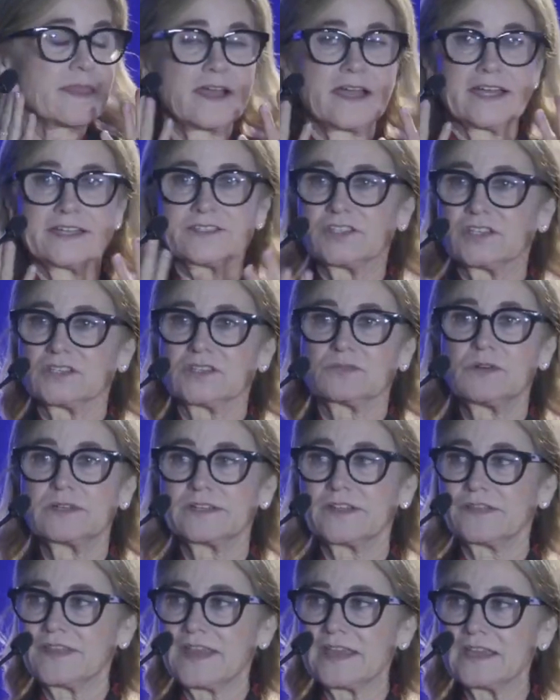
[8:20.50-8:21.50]
I just want
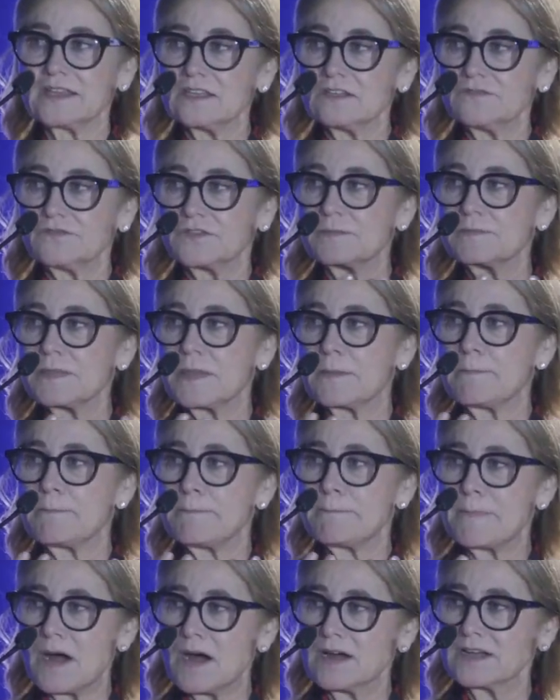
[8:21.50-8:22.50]
to thank you from the
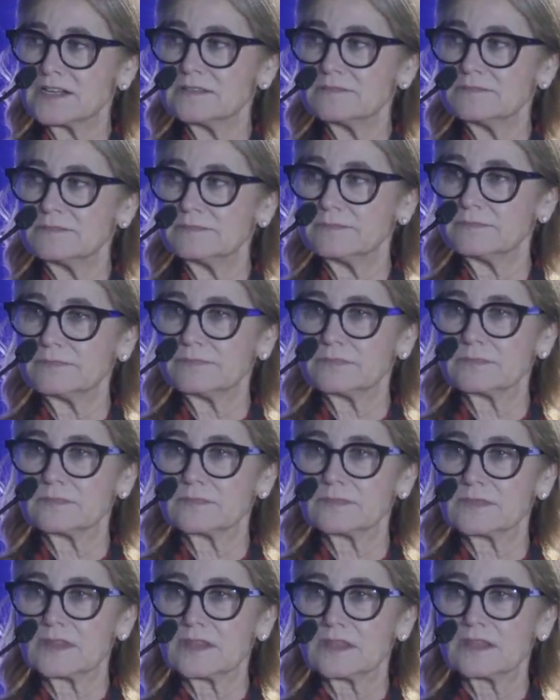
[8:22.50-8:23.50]
bottom
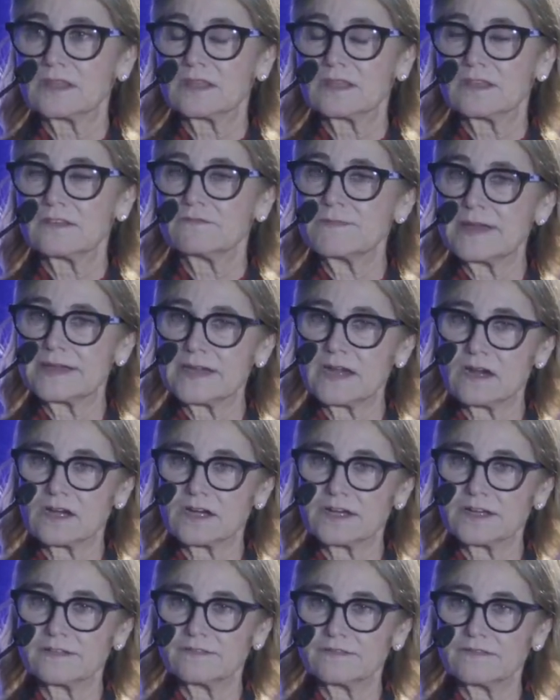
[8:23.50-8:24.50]
of my
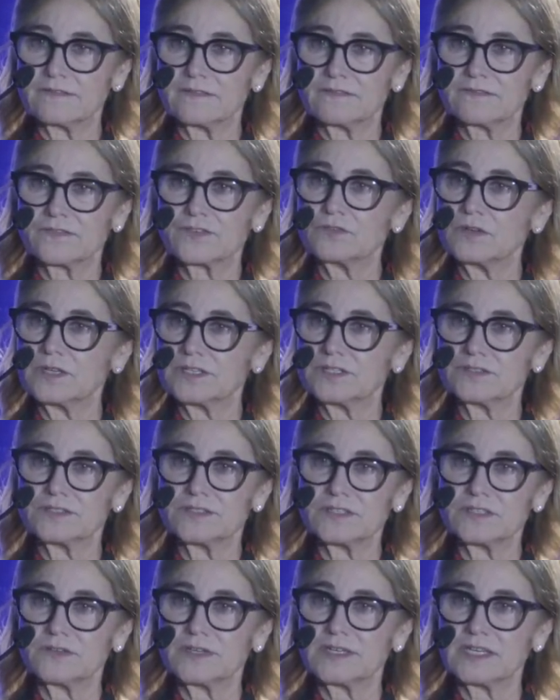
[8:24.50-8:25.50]
heart for what you're
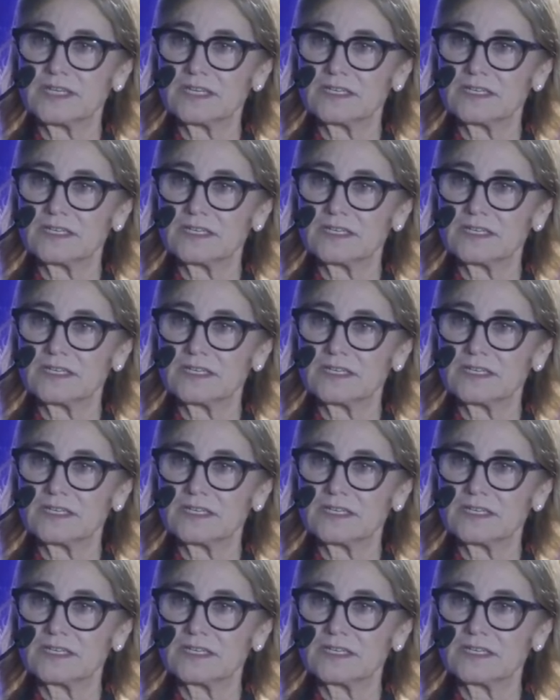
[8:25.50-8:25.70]
doing.